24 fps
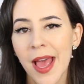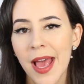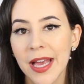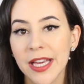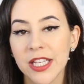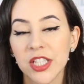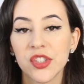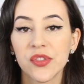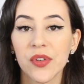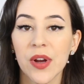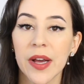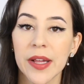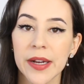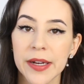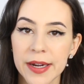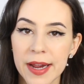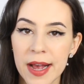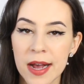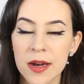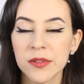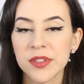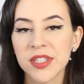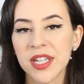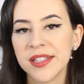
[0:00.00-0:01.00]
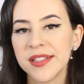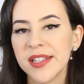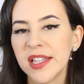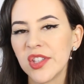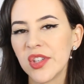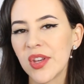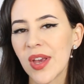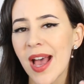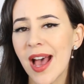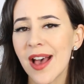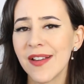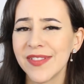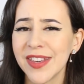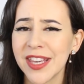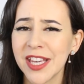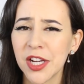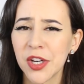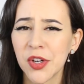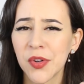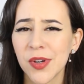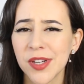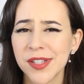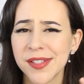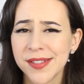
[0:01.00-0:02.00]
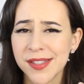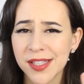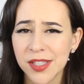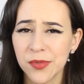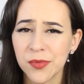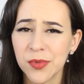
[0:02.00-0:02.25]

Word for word: it dried it out, and then you have a crusty,